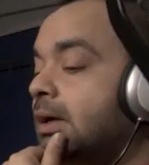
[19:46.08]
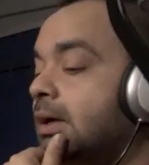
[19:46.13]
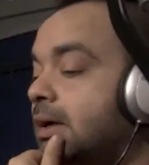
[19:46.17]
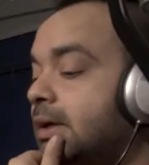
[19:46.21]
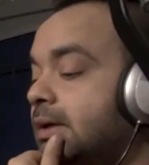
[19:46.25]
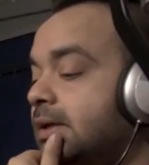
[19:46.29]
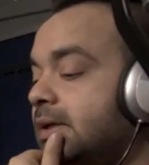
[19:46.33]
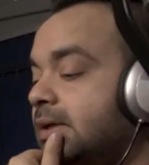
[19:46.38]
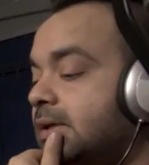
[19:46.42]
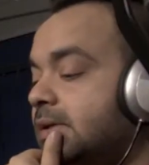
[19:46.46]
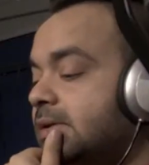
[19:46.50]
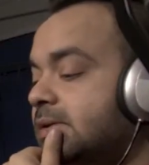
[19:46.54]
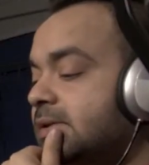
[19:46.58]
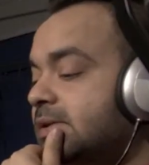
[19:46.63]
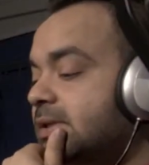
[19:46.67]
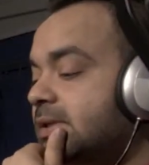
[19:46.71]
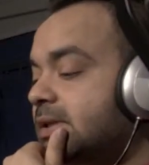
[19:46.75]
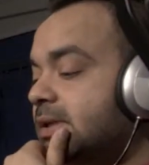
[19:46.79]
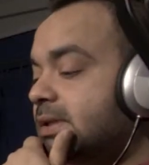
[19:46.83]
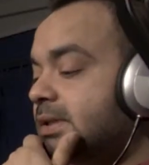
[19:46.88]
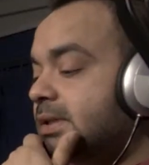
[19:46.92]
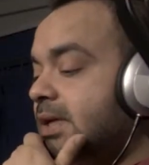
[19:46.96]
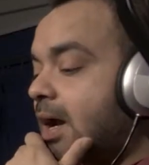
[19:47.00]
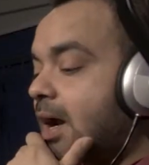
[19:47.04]
Is
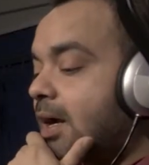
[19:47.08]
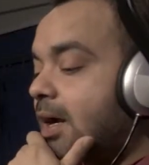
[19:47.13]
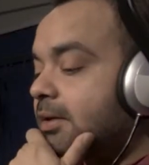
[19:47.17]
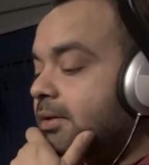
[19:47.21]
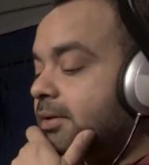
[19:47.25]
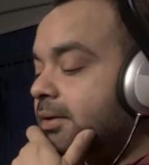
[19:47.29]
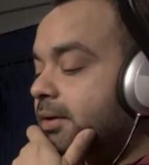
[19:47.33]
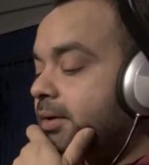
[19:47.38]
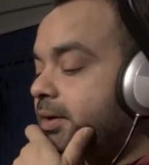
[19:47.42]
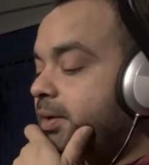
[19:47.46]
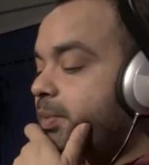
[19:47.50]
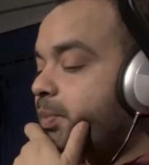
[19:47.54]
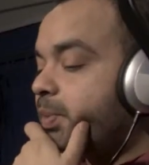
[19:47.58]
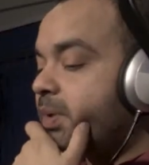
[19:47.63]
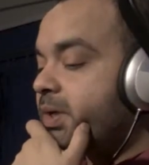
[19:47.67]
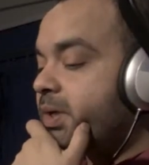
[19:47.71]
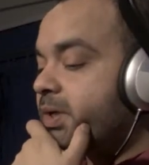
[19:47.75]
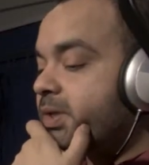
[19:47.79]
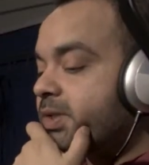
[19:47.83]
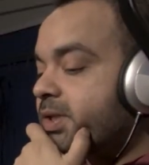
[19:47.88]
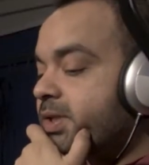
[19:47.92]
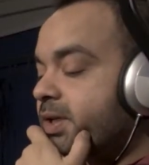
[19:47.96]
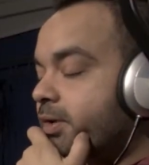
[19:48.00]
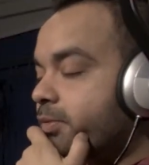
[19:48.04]
this art
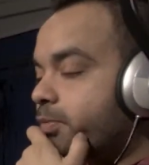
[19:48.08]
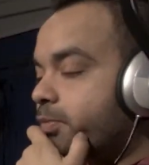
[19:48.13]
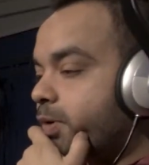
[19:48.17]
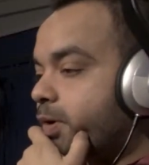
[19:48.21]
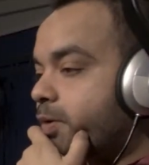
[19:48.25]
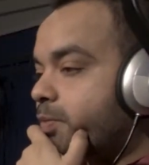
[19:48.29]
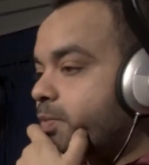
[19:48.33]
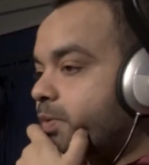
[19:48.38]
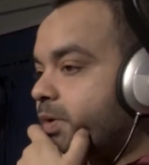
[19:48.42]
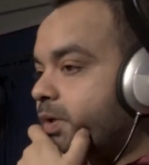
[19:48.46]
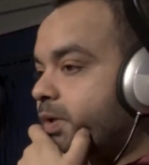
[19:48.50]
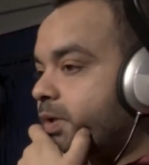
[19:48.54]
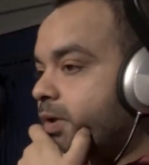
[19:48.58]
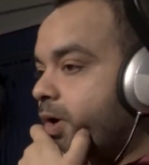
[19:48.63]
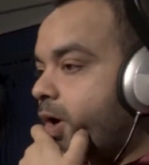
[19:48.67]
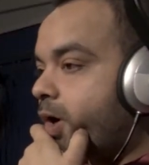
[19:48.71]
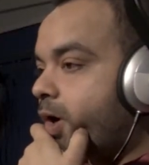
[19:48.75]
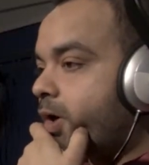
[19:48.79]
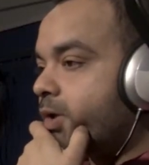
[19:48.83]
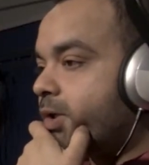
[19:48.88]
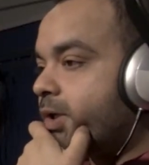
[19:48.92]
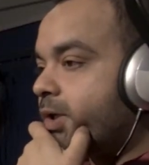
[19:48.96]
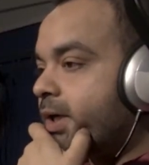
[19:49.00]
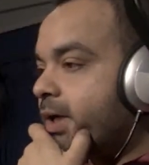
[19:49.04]
therapy is involved in
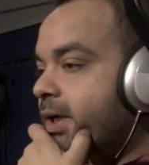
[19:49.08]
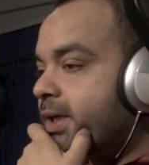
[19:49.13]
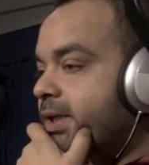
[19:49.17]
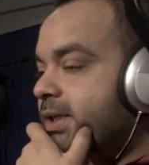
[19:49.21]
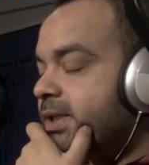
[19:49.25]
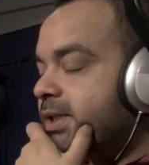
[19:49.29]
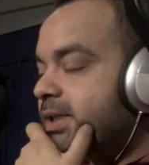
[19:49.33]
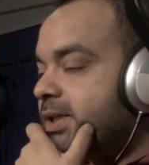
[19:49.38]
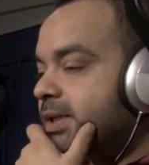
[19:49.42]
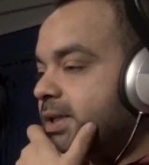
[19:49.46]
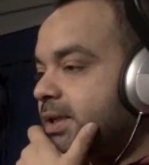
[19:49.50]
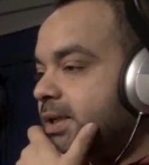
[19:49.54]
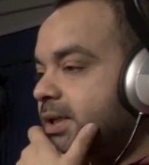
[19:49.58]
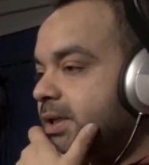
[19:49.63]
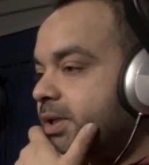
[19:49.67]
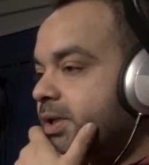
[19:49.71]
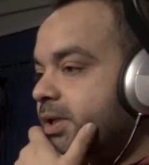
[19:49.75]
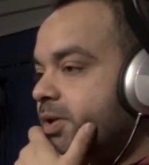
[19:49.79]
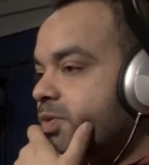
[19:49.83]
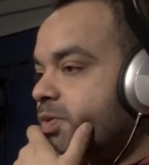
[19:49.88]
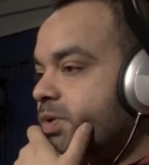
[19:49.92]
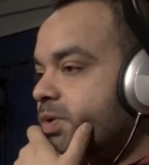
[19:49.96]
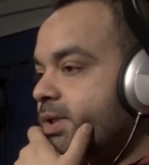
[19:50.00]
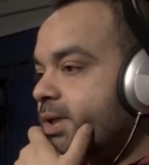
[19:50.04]
all the addiction in
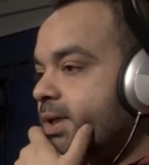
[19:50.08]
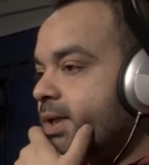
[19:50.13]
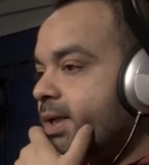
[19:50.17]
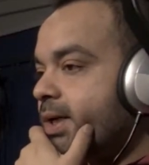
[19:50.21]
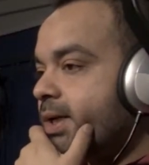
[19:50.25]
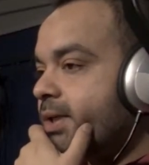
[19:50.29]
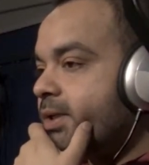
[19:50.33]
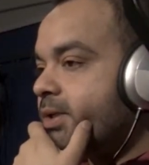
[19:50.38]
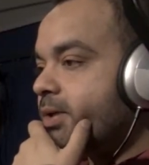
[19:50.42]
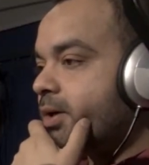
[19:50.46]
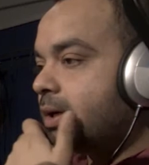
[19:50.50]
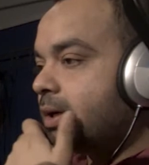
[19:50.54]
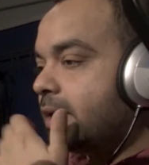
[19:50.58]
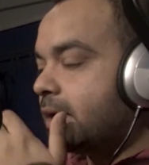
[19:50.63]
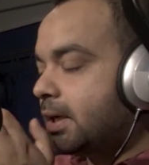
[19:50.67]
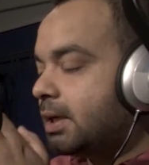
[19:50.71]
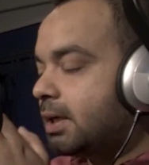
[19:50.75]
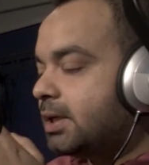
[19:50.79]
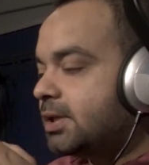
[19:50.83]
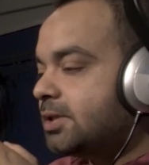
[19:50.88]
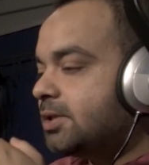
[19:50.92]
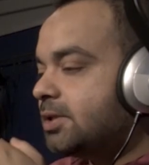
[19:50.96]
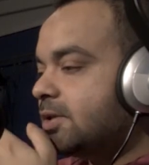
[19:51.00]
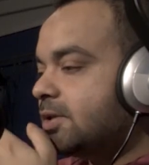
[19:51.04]
New Zealand,
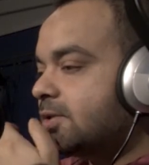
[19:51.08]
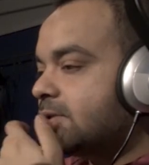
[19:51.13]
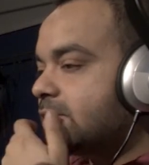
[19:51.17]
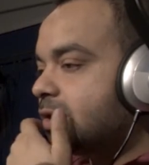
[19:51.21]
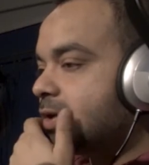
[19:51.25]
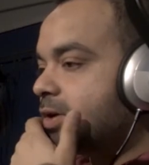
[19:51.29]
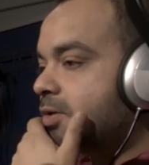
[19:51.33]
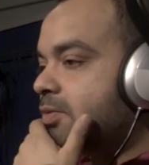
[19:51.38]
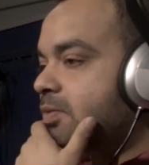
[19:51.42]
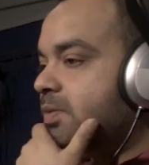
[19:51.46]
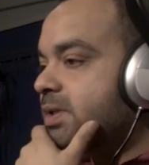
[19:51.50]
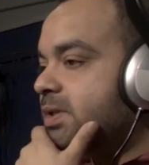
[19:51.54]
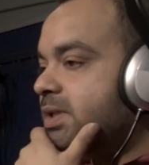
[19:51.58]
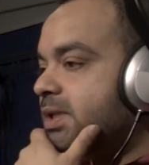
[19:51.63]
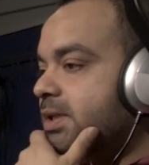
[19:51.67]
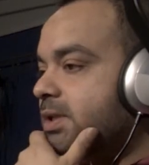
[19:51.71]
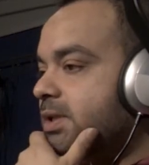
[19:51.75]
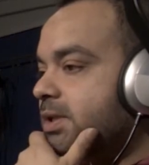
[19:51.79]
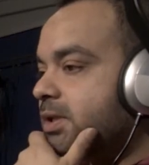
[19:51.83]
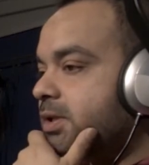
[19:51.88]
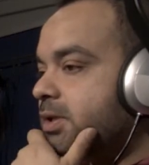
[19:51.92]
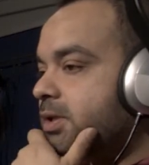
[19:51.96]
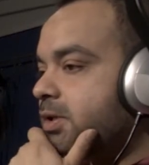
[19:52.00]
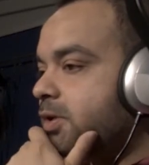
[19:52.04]
addiction
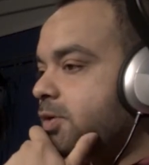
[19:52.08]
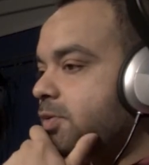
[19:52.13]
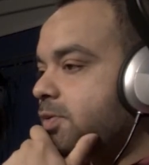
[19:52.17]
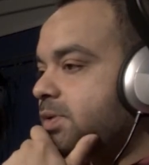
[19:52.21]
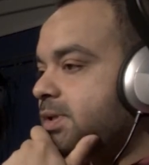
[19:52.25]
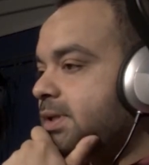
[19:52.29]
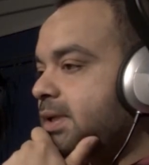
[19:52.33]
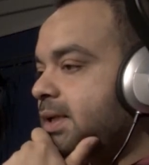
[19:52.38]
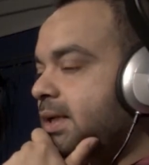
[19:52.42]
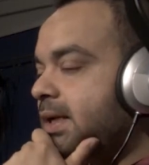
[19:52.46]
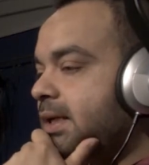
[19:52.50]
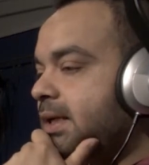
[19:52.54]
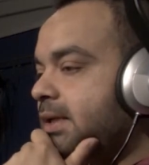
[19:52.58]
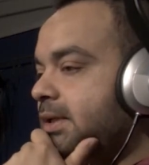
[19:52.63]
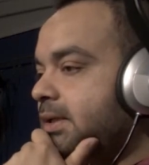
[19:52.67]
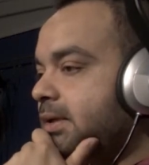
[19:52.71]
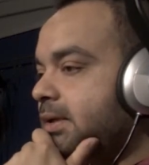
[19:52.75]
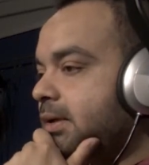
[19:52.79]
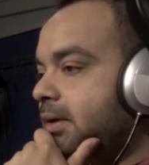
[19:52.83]
services in New Zealand,